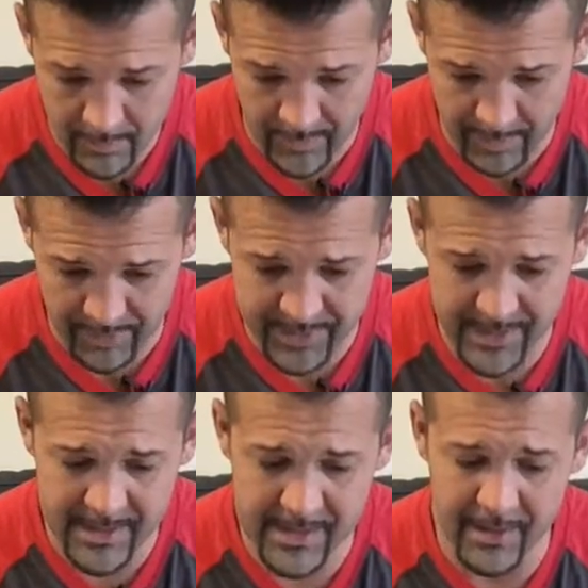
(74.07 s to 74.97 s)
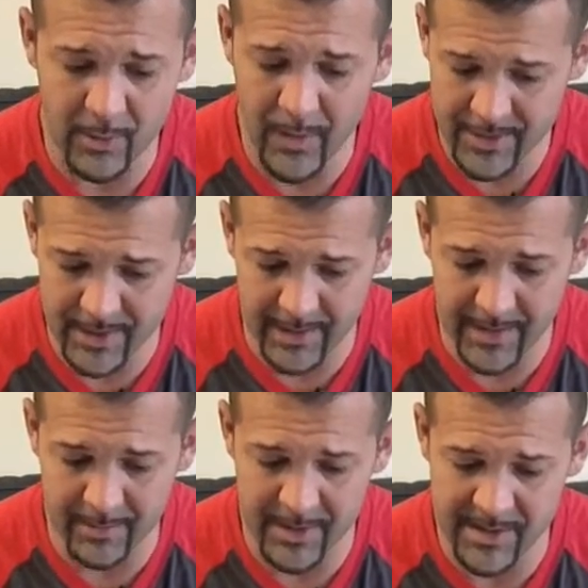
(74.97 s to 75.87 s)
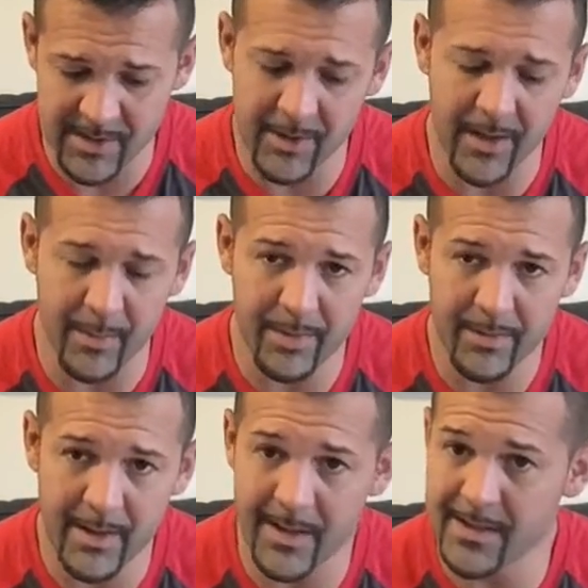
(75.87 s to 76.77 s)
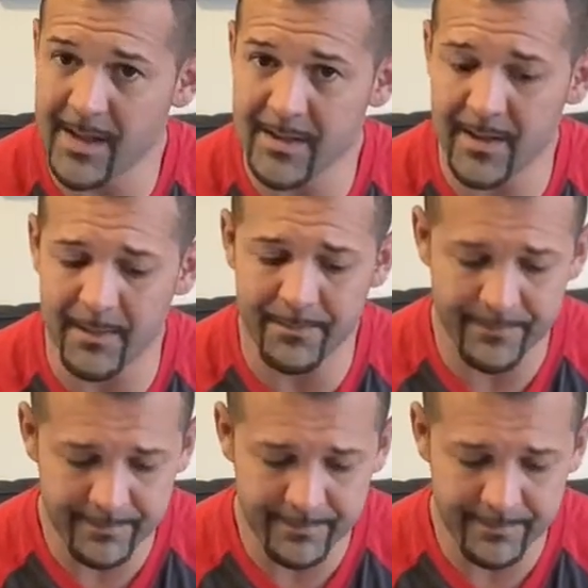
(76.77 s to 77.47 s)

When they persisted in questioning him, he stood up and he said to them,